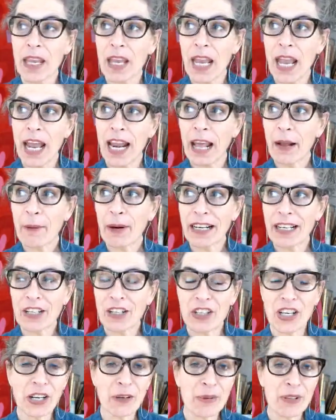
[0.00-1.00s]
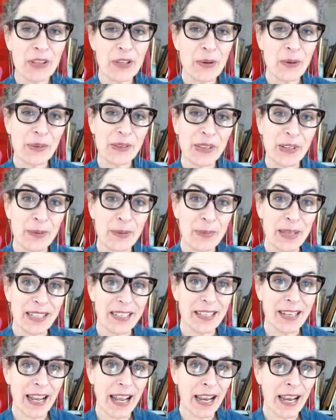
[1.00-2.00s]
And I wanted to share with you a little bit
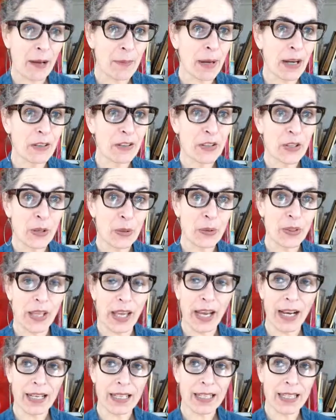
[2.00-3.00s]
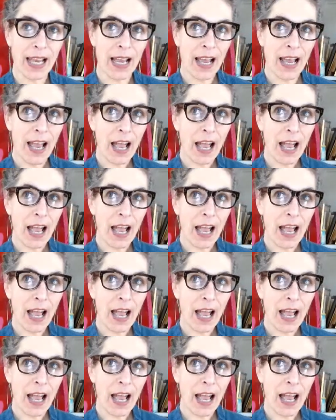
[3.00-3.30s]
today about two things.